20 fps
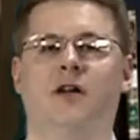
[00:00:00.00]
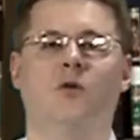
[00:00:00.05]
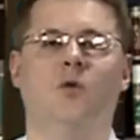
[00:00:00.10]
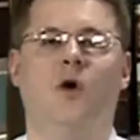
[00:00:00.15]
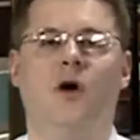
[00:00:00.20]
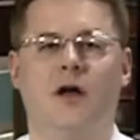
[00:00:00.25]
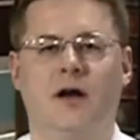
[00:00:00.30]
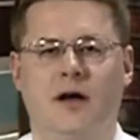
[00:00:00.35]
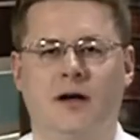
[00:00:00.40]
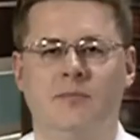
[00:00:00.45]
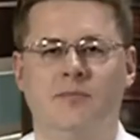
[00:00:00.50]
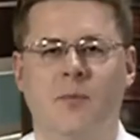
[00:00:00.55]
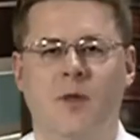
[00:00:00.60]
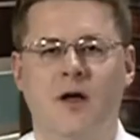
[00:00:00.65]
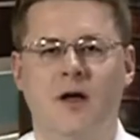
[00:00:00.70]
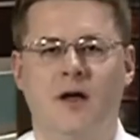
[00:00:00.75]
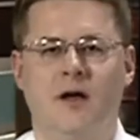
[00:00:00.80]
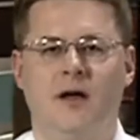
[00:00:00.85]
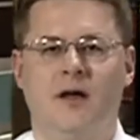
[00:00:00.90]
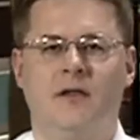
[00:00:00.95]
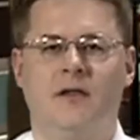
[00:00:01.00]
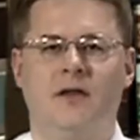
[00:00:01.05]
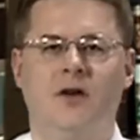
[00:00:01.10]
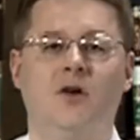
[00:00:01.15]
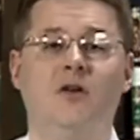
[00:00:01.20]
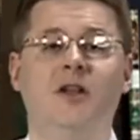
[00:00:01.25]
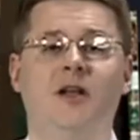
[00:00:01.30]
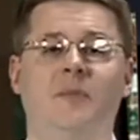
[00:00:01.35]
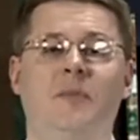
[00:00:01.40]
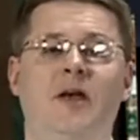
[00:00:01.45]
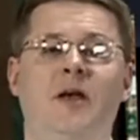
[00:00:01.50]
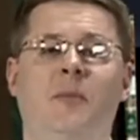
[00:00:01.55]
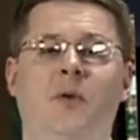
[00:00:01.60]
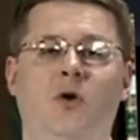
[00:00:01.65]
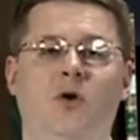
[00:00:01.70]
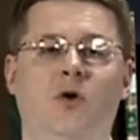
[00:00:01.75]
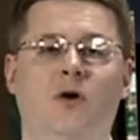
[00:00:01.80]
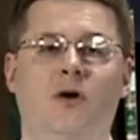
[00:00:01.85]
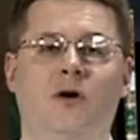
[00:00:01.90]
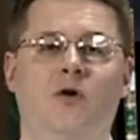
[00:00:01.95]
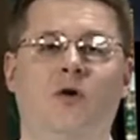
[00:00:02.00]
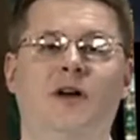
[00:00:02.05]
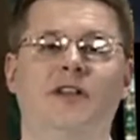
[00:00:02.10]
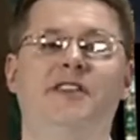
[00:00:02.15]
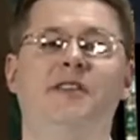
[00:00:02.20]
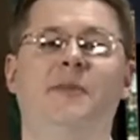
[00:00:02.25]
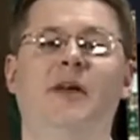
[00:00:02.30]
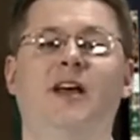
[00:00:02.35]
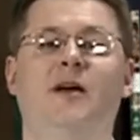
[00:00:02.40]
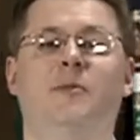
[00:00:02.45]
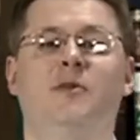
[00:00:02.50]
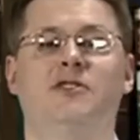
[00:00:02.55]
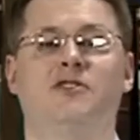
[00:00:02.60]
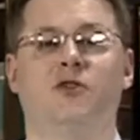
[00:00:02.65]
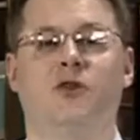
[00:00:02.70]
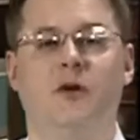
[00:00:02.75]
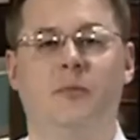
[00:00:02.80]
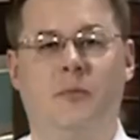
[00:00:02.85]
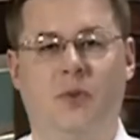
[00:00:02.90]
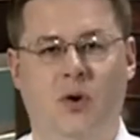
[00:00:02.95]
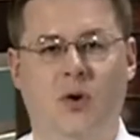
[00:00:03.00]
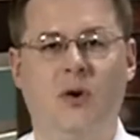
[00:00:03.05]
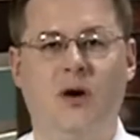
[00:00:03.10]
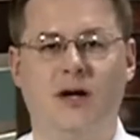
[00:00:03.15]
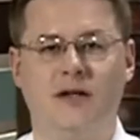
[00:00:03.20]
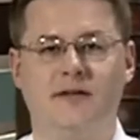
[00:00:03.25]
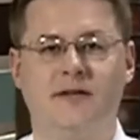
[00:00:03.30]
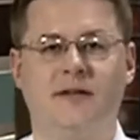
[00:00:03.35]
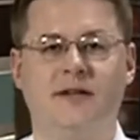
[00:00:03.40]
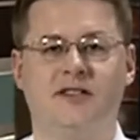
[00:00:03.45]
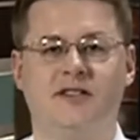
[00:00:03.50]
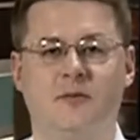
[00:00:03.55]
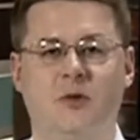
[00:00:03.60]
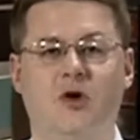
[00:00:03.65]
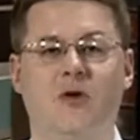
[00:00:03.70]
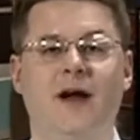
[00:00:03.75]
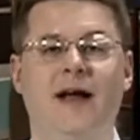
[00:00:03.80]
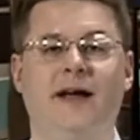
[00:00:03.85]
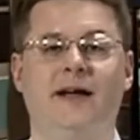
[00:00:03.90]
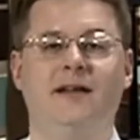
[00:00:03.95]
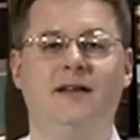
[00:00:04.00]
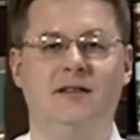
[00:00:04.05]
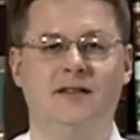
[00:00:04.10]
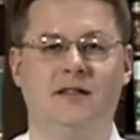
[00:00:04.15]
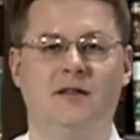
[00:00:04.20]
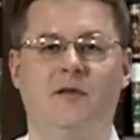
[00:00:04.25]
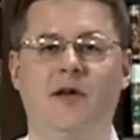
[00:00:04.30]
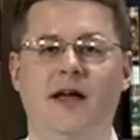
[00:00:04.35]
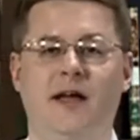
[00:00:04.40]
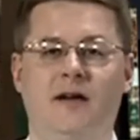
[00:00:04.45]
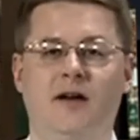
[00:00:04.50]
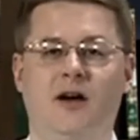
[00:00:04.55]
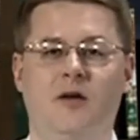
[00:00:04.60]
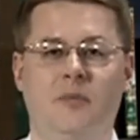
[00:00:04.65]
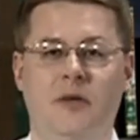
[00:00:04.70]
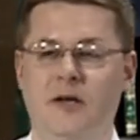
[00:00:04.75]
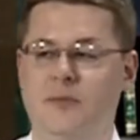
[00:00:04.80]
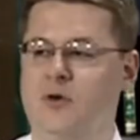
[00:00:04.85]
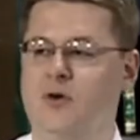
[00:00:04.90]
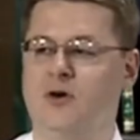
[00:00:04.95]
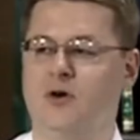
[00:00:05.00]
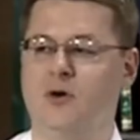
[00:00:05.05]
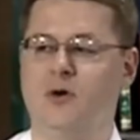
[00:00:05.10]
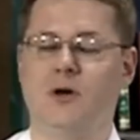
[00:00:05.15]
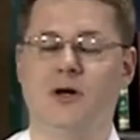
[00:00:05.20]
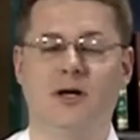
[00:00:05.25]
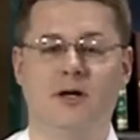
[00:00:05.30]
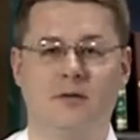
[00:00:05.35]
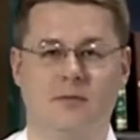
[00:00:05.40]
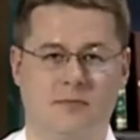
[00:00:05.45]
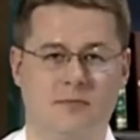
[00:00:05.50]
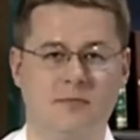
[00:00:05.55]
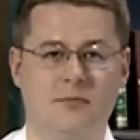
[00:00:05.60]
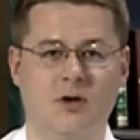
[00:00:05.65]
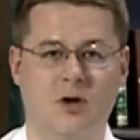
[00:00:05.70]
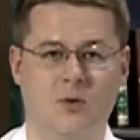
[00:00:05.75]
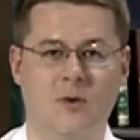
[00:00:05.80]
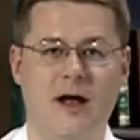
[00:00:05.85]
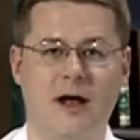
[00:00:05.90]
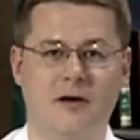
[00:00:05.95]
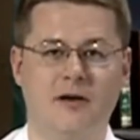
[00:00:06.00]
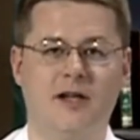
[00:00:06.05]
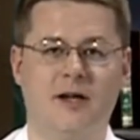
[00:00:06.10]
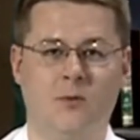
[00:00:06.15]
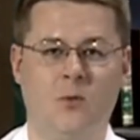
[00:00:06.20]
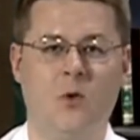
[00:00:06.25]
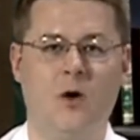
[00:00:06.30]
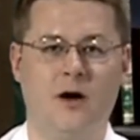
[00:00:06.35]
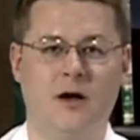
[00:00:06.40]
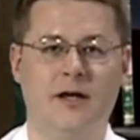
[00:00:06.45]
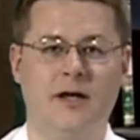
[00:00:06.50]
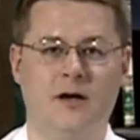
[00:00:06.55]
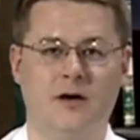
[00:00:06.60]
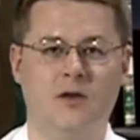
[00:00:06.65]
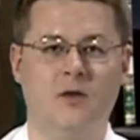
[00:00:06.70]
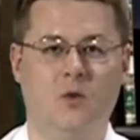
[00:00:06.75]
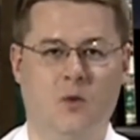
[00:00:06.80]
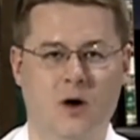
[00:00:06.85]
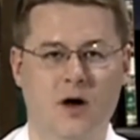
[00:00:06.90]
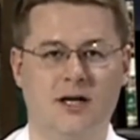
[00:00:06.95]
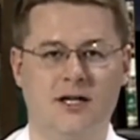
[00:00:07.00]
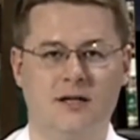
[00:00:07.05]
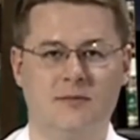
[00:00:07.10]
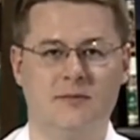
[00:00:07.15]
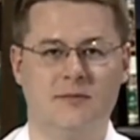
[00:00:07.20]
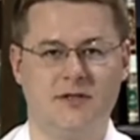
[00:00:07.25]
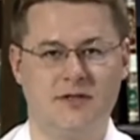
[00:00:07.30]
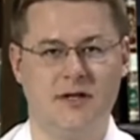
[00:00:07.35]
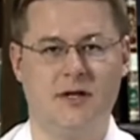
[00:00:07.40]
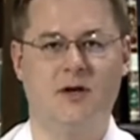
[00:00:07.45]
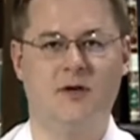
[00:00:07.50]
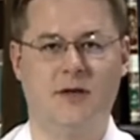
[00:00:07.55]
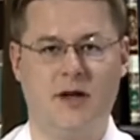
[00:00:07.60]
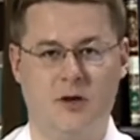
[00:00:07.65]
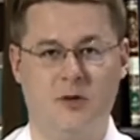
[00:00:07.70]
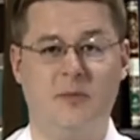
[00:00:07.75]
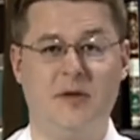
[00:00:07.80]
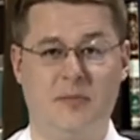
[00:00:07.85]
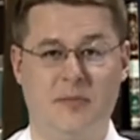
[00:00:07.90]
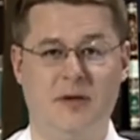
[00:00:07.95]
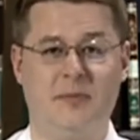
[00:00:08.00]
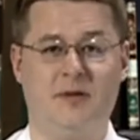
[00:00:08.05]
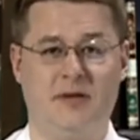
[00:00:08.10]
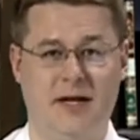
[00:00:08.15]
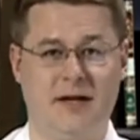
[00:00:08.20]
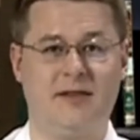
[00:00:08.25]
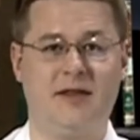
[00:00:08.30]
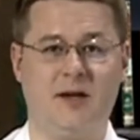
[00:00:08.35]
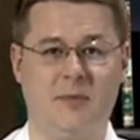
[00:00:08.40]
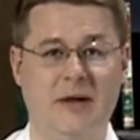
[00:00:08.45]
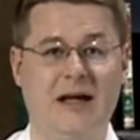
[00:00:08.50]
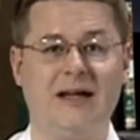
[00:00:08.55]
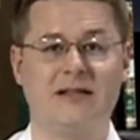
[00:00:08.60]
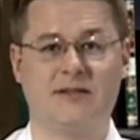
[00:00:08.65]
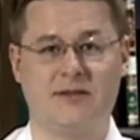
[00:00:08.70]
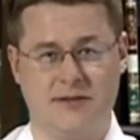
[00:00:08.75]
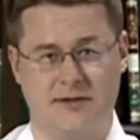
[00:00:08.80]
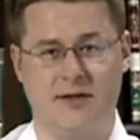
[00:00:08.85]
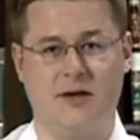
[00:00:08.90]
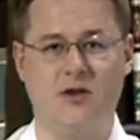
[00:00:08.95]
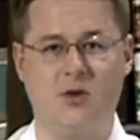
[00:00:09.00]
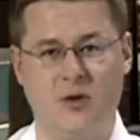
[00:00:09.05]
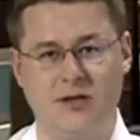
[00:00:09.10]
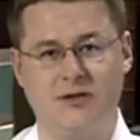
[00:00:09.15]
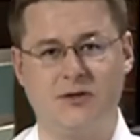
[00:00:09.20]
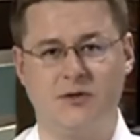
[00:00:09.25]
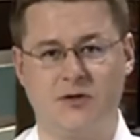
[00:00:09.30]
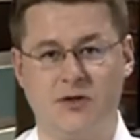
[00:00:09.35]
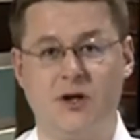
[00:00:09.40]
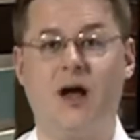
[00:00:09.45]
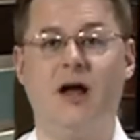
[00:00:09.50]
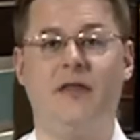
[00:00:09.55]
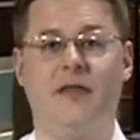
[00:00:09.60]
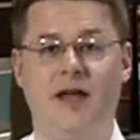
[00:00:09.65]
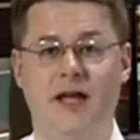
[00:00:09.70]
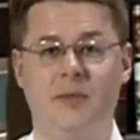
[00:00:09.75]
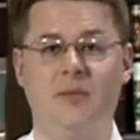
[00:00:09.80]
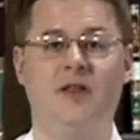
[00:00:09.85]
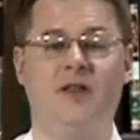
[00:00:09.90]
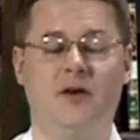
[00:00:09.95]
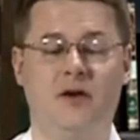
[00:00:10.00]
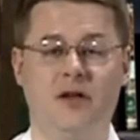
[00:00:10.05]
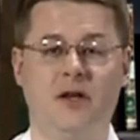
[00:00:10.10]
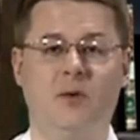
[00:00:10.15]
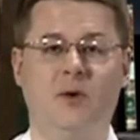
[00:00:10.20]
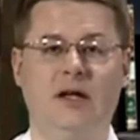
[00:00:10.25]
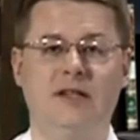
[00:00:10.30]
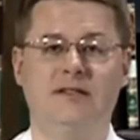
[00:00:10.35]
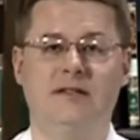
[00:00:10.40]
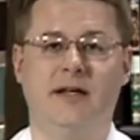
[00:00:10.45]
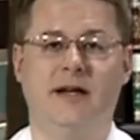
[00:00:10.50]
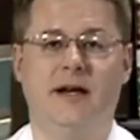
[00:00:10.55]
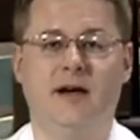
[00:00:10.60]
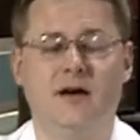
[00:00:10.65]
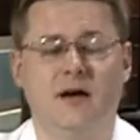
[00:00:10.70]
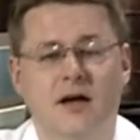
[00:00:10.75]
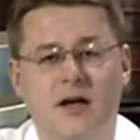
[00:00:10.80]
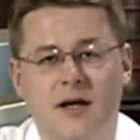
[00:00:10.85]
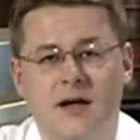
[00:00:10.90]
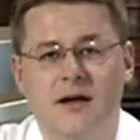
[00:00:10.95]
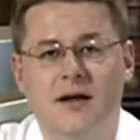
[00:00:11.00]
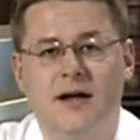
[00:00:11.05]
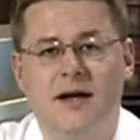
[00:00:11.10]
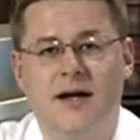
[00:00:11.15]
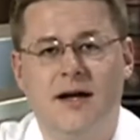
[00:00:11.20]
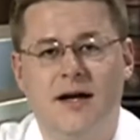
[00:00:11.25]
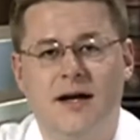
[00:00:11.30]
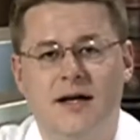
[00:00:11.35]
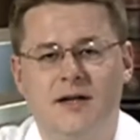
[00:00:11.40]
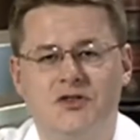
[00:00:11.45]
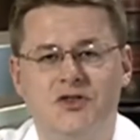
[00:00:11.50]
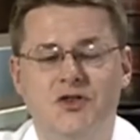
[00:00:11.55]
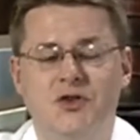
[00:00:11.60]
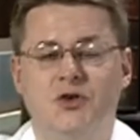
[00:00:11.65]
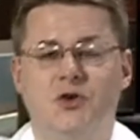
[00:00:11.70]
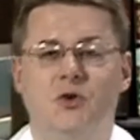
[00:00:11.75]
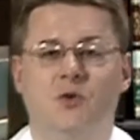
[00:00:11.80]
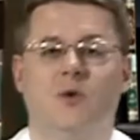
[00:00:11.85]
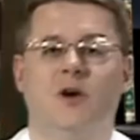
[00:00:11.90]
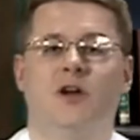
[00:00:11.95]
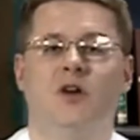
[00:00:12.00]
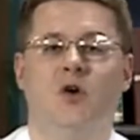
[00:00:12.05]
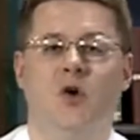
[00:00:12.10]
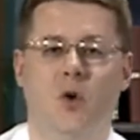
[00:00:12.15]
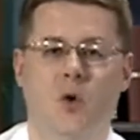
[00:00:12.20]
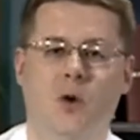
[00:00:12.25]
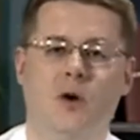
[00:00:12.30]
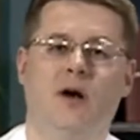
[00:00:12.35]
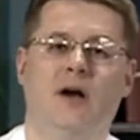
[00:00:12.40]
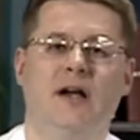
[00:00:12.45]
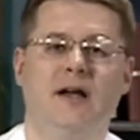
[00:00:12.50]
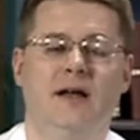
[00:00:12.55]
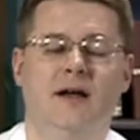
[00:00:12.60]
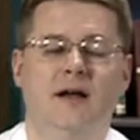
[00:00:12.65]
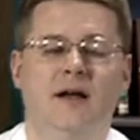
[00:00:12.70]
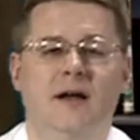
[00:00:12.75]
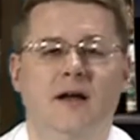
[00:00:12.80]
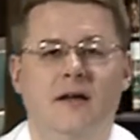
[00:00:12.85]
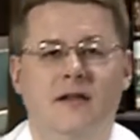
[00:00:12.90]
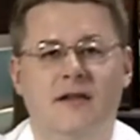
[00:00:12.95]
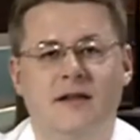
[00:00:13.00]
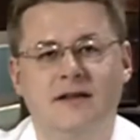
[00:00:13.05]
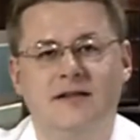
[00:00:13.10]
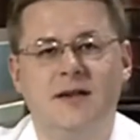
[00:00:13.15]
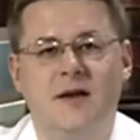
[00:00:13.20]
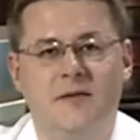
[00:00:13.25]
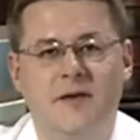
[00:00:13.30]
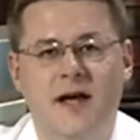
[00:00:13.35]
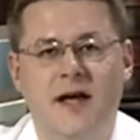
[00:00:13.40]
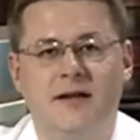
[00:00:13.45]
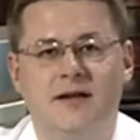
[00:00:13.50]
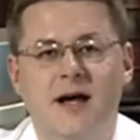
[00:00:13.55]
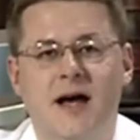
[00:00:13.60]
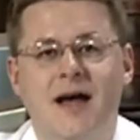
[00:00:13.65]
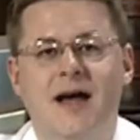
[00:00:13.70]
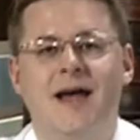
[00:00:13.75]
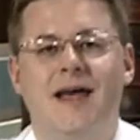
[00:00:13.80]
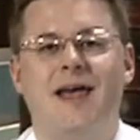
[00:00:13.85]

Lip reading: on water, the only people who are going to be able to report this miraculous event are people who are around him walking on the water. And so that would be people like the apostles. They're the ones who saw it. They'd be the only ones there to record this event.